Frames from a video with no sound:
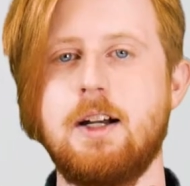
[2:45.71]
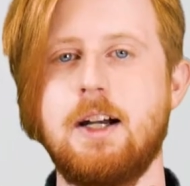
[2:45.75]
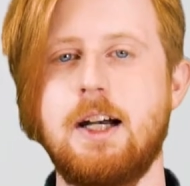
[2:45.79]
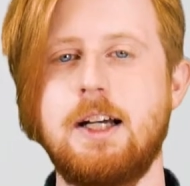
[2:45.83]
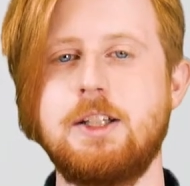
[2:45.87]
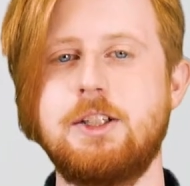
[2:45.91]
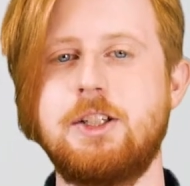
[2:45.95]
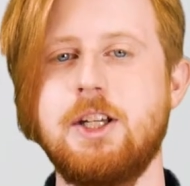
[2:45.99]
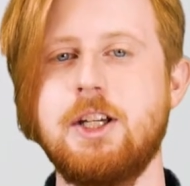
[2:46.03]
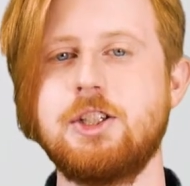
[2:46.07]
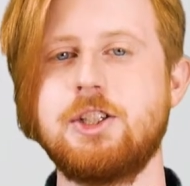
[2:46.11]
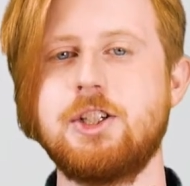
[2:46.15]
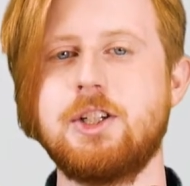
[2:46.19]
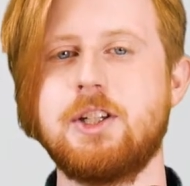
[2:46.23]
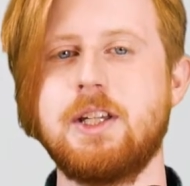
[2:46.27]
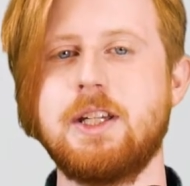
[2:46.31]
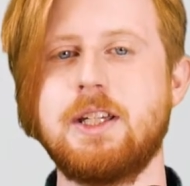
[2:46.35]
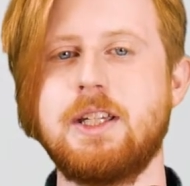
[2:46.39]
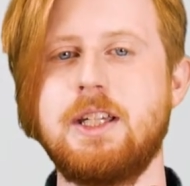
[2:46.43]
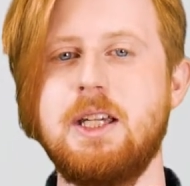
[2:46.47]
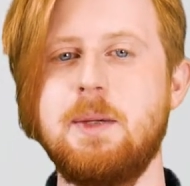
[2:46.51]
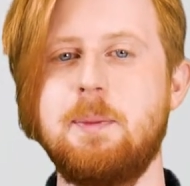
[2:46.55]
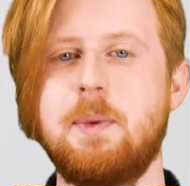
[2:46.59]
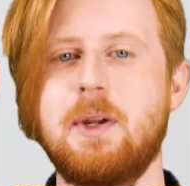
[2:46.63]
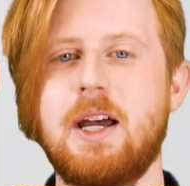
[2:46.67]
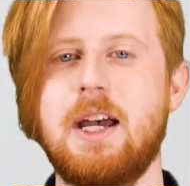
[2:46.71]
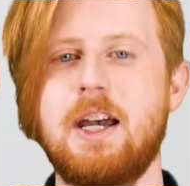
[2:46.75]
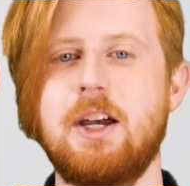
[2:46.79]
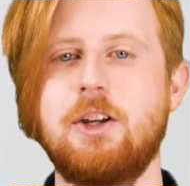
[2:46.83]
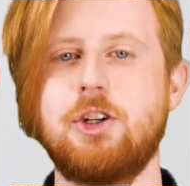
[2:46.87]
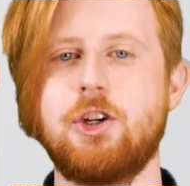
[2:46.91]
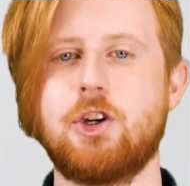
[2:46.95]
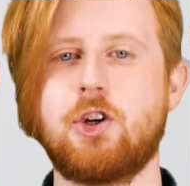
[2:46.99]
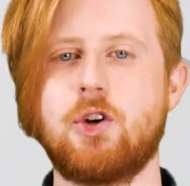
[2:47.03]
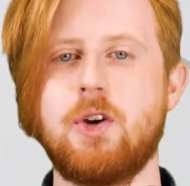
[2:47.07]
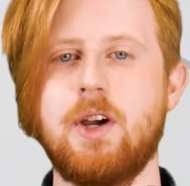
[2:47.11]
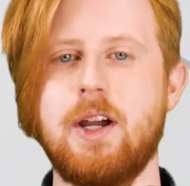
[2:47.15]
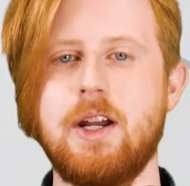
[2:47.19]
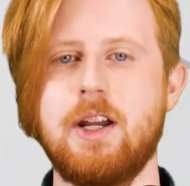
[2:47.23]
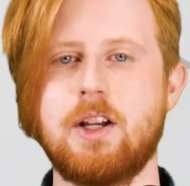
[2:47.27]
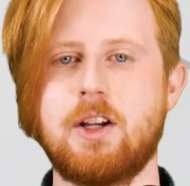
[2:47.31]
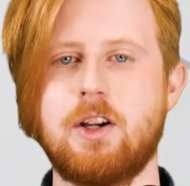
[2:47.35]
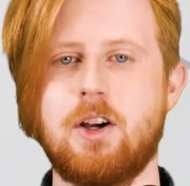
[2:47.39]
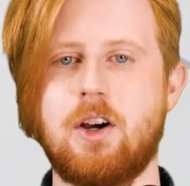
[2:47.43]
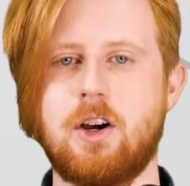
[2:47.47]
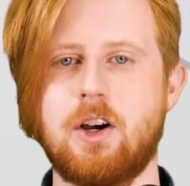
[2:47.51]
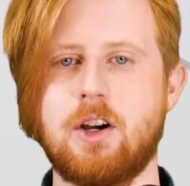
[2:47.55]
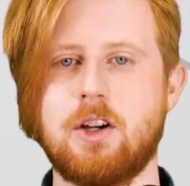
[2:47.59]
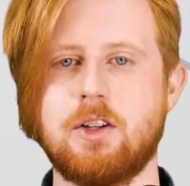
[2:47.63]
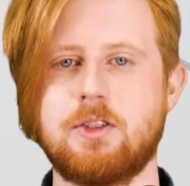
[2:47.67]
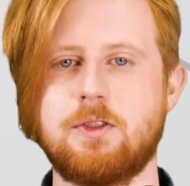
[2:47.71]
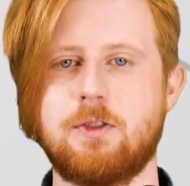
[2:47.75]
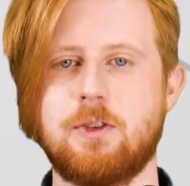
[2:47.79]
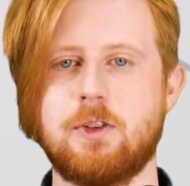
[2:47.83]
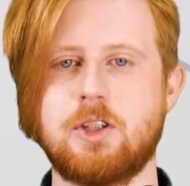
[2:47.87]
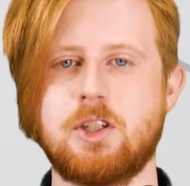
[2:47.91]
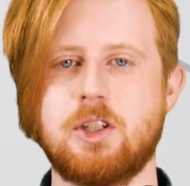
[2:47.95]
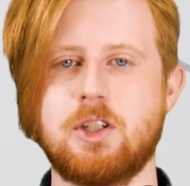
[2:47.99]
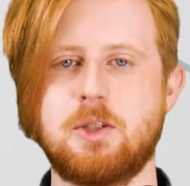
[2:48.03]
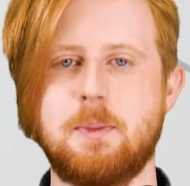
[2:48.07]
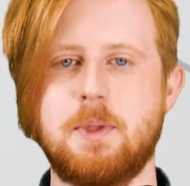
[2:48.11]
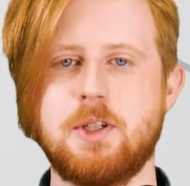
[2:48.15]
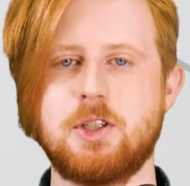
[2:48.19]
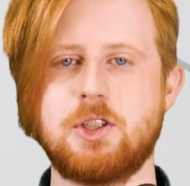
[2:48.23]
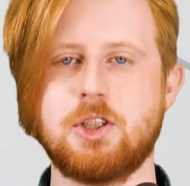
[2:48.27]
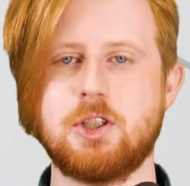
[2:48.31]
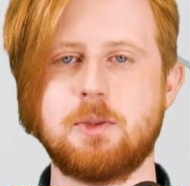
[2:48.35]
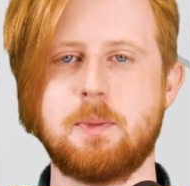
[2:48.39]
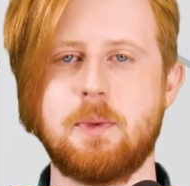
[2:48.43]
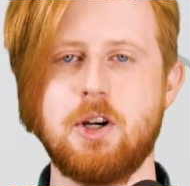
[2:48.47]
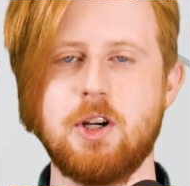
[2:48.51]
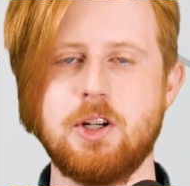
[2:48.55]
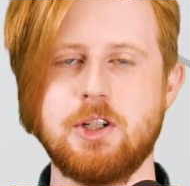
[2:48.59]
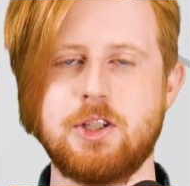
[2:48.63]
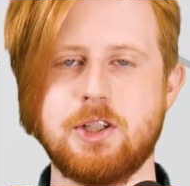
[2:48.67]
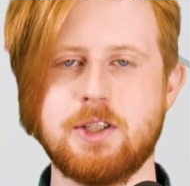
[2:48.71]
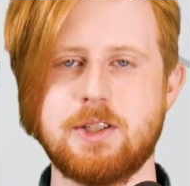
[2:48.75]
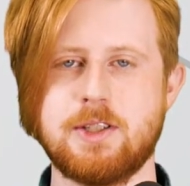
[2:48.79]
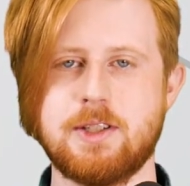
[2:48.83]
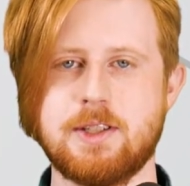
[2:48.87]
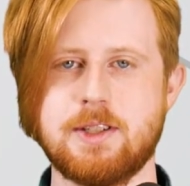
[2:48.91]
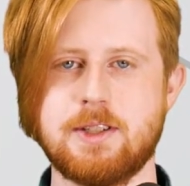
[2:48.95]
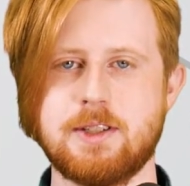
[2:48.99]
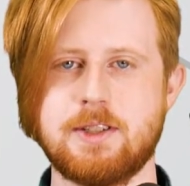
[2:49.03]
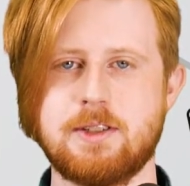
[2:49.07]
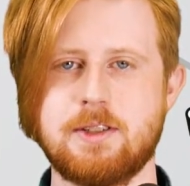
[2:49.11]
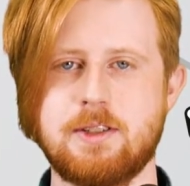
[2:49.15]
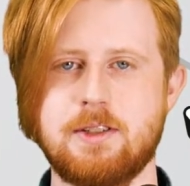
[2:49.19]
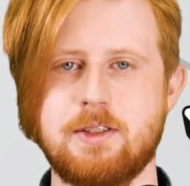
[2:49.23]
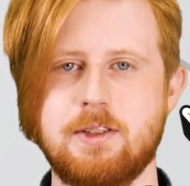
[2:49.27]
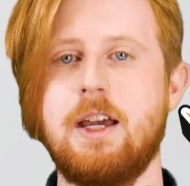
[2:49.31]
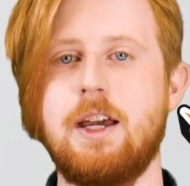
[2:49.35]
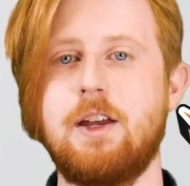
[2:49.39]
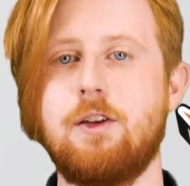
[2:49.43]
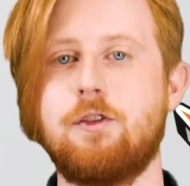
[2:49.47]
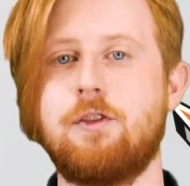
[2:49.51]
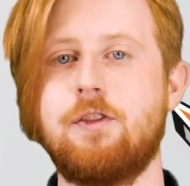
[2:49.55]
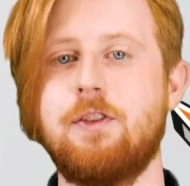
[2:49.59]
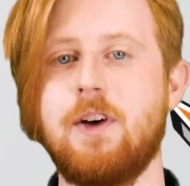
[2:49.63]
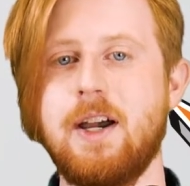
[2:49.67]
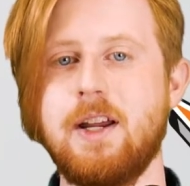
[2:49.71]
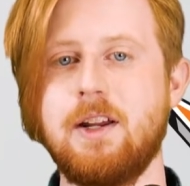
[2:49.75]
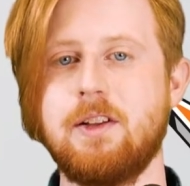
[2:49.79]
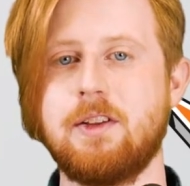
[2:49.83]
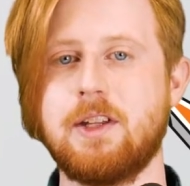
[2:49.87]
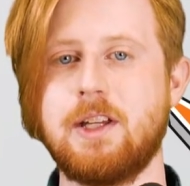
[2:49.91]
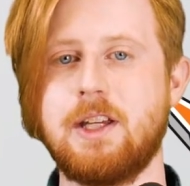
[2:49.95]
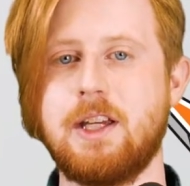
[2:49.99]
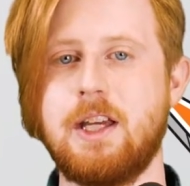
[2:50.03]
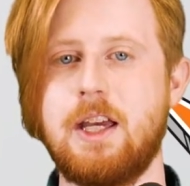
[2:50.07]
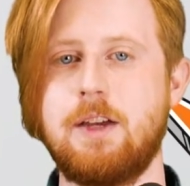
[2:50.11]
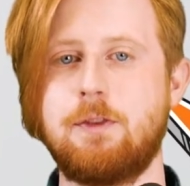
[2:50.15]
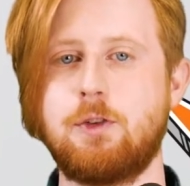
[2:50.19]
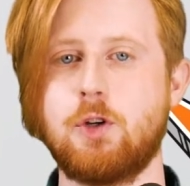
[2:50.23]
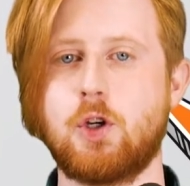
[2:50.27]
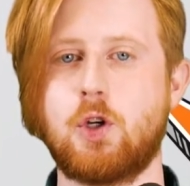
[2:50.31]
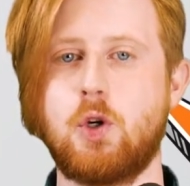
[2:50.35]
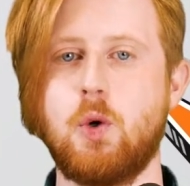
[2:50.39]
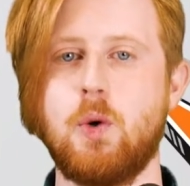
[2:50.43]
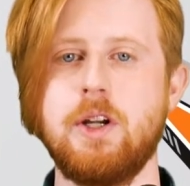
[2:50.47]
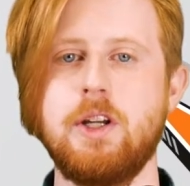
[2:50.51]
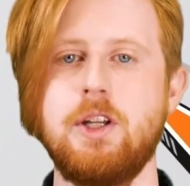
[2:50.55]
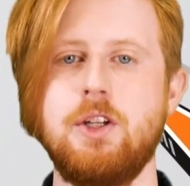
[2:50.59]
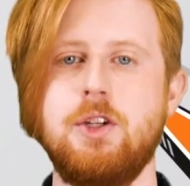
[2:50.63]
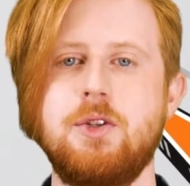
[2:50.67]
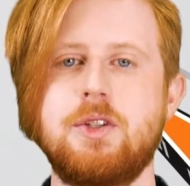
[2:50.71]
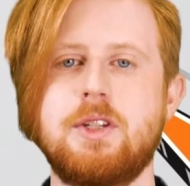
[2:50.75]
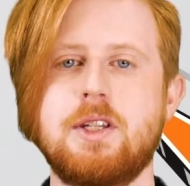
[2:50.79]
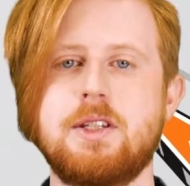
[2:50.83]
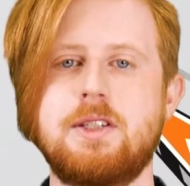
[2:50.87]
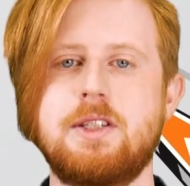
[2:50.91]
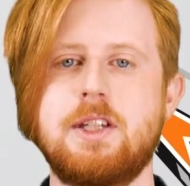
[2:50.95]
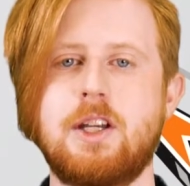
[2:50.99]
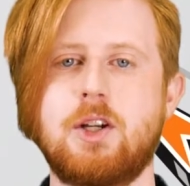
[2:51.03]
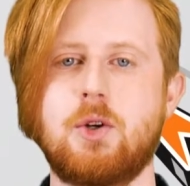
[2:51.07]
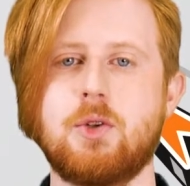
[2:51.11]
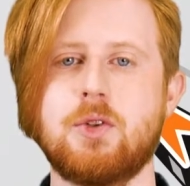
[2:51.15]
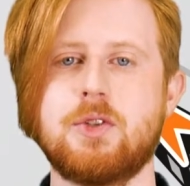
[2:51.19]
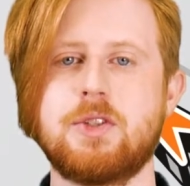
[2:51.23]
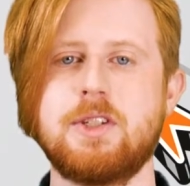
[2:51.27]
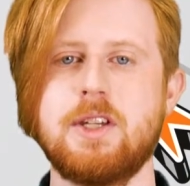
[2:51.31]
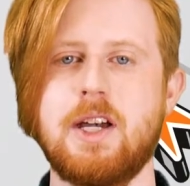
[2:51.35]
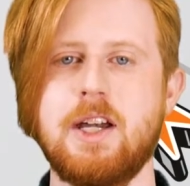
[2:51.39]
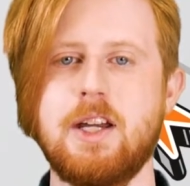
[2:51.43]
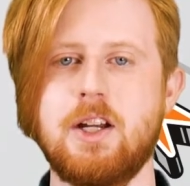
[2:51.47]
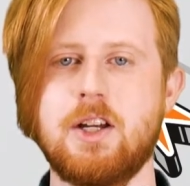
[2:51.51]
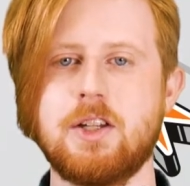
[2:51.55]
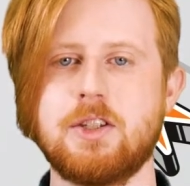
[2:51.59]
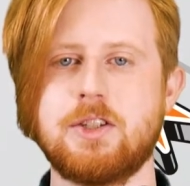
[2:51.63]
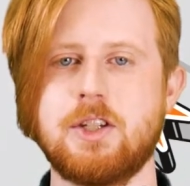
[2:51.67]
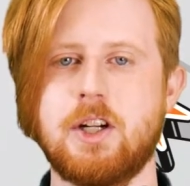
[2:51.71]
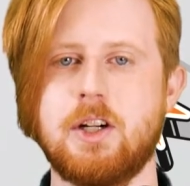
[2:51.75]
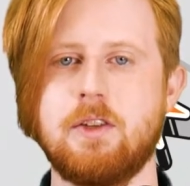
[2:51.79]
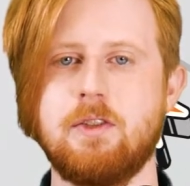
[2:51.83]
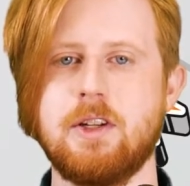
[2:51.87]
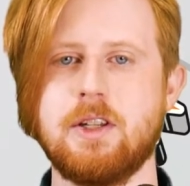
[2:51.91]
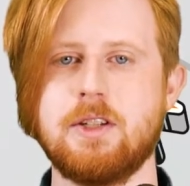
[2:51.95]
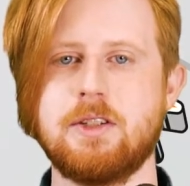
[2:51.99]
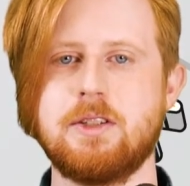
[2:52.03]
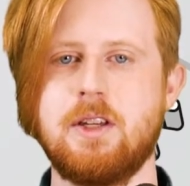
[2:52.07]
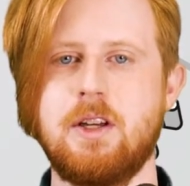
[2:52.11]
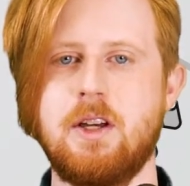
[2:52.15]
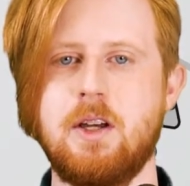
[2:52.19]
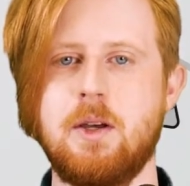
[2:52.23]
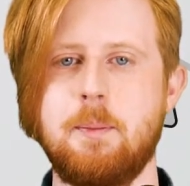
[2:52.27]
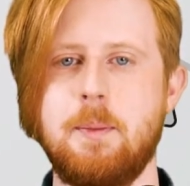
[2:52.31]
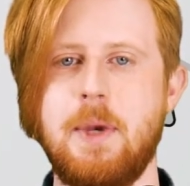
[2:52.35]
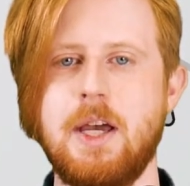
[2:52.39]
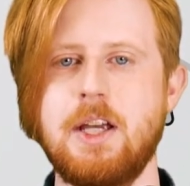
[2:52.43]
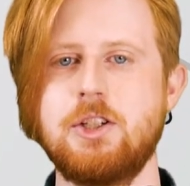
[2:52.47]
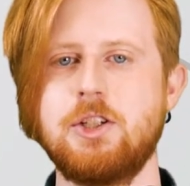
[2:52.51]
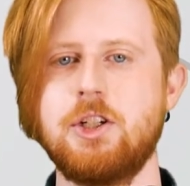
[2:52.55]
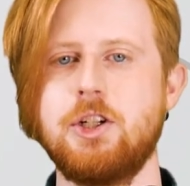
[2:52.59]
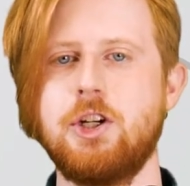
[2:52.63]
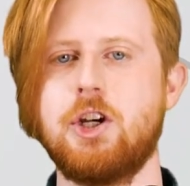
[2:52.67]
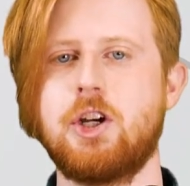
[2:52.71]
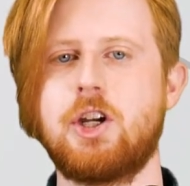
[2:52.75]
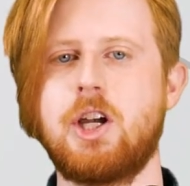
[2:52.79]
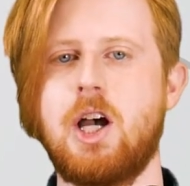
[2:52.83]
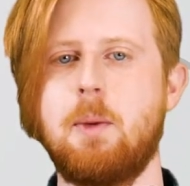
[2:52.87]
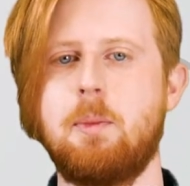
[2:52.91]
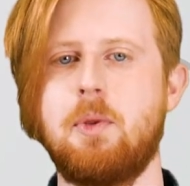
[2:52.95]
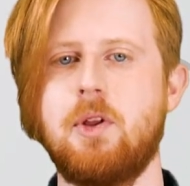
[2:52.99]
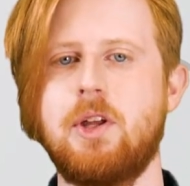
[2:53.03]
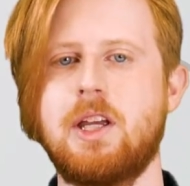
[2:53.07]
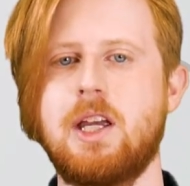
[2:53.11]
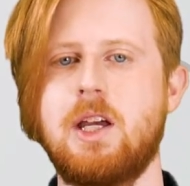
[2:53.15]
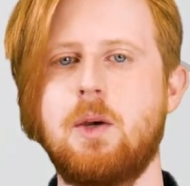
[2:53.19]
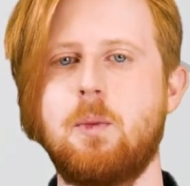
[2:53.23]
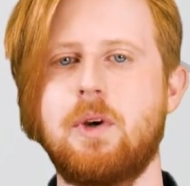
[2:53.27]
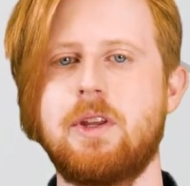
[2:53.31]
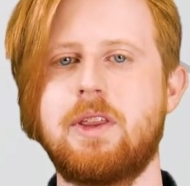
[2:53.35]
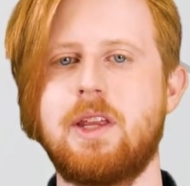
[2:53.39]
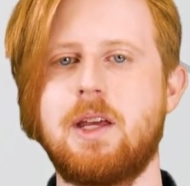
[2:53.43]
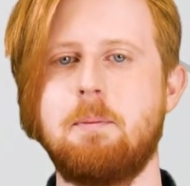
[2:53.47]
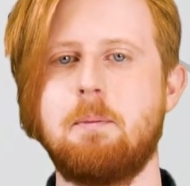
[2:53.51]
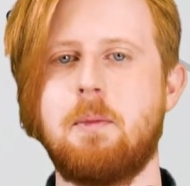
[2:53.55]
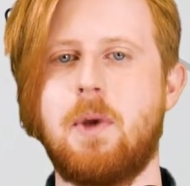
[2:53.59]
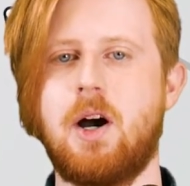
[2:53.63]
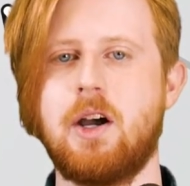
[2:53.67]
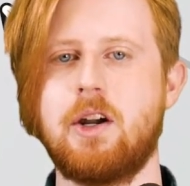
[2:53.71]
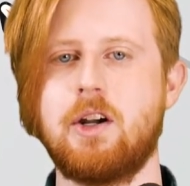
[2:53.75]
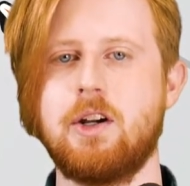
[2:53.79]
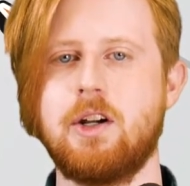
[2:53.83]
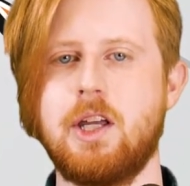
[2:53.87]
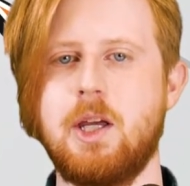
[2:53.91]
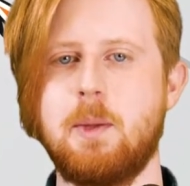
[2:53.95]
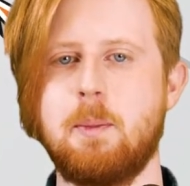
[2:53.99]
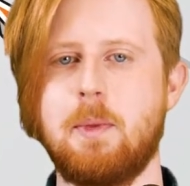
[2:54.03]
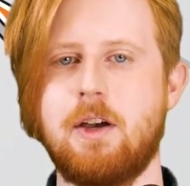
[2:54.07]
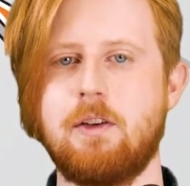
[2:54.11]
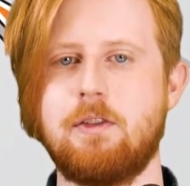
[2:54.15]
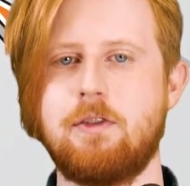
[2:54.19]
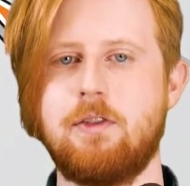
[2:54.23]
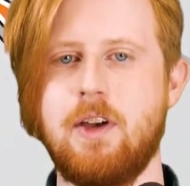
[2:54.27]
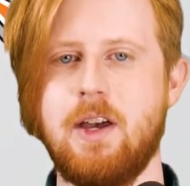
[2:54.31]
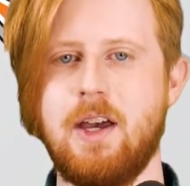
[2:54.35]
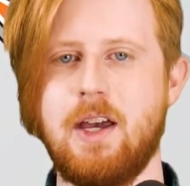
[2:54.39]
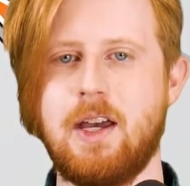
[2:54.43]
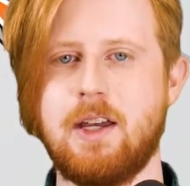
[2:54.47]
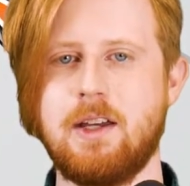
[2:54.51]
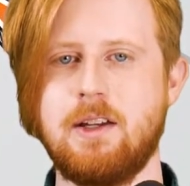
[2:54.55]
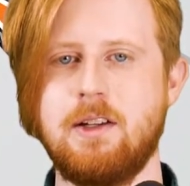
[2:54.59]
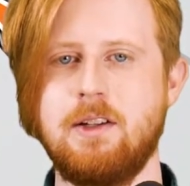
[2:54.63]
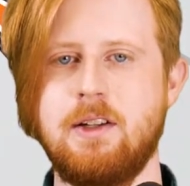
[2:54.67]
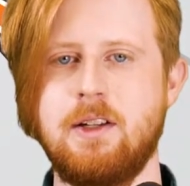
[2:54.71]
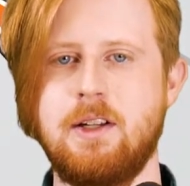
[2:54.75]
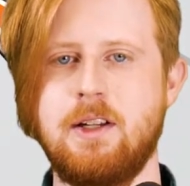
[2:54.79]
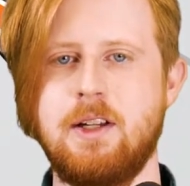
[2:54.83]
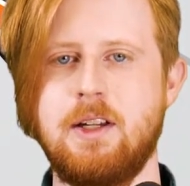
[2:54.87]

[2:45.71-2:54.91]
Additionally, keep an eye on your credit cards for suspicious purchases. And finally, if you're going to use a single sign-on service, make sure you're coupling it with a modern M F A.